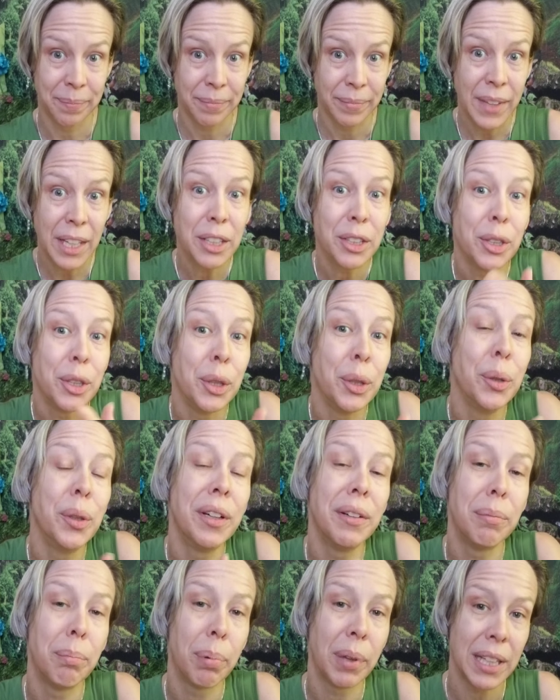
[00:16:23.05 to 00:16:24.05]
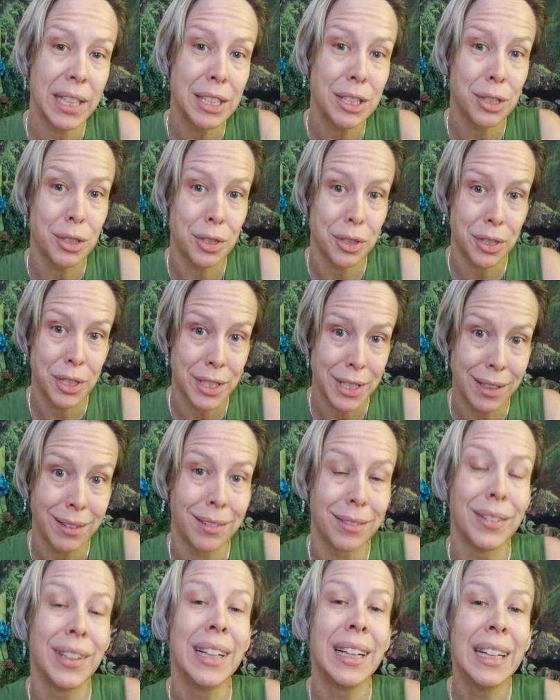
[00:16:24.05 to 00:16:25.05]
that you have placed
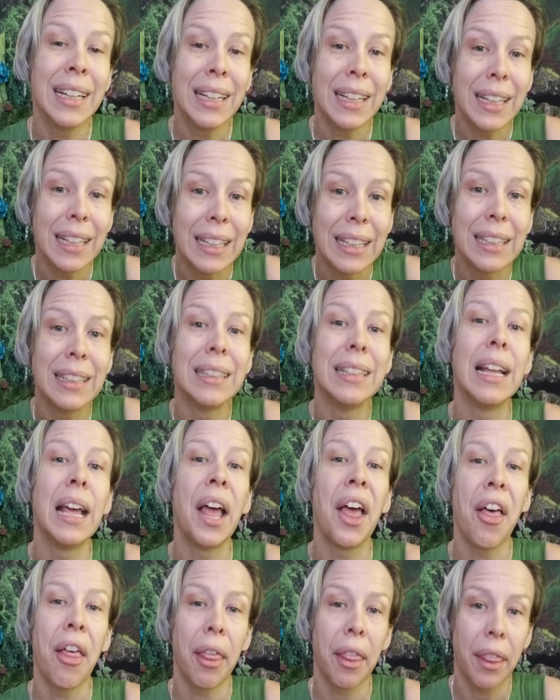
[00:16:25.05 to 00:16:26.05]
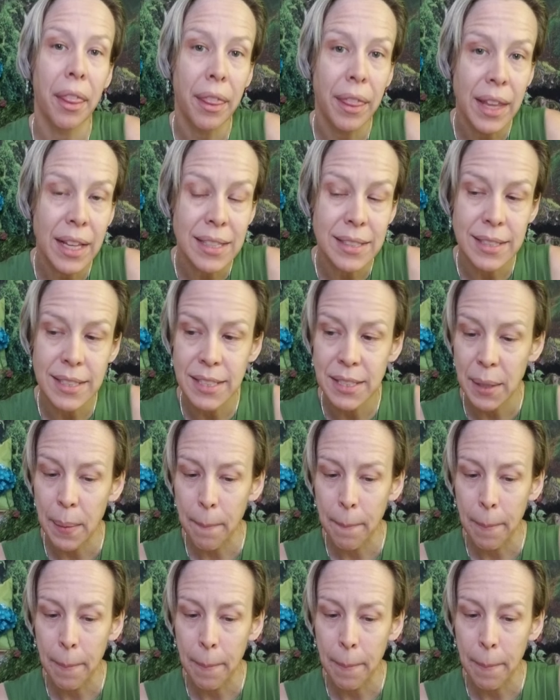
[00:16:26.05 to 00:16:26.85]
yourself in this